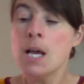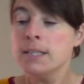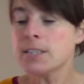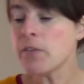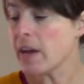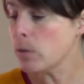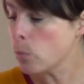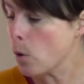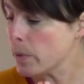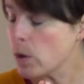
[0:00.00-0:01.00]
So then
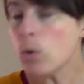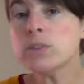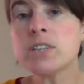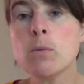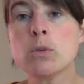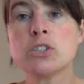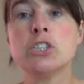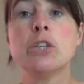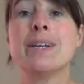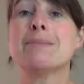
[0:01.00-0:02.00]
what we also want to
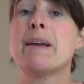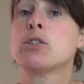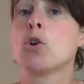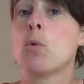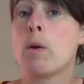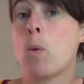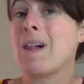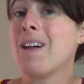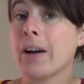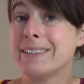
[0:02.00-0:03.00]
do is make sure we're
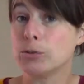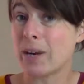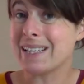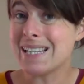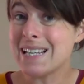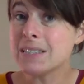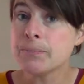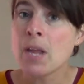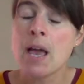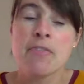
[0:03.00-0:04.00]
well hydrated.
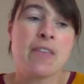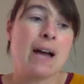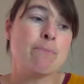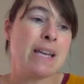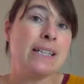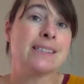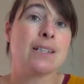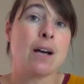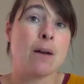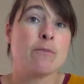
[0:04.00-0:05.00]
That means
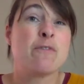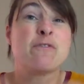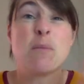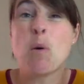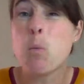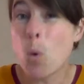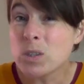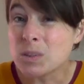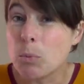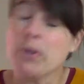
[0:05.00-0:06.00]
from a
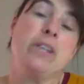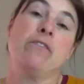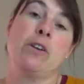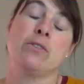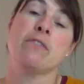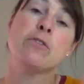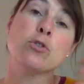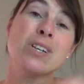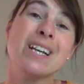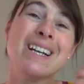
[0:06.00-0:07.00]
water point of view. So if you're
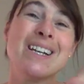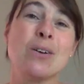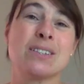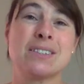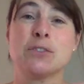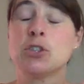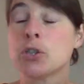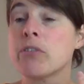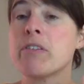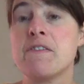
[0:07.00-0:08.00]
drinking lots of
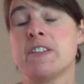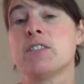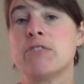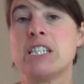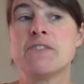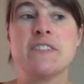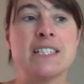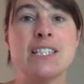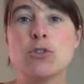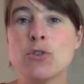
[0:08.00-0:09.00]
sugary,
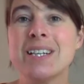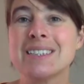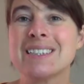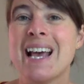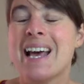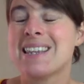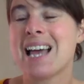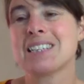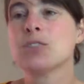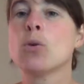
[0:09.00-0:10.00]
fizzy drinks,
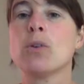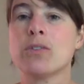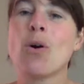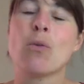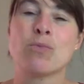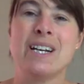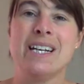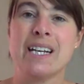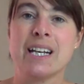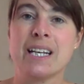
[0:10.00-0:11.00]
that's not really
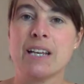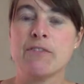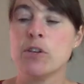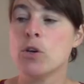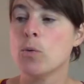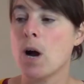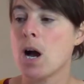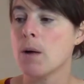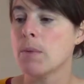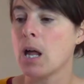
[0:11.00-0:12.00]
going to give you
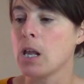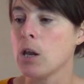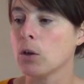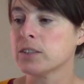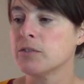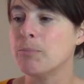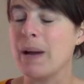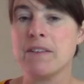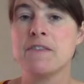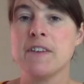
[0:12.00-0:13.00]
a lot of
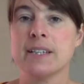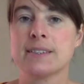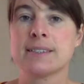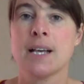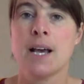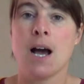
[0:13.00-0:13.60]
benefits.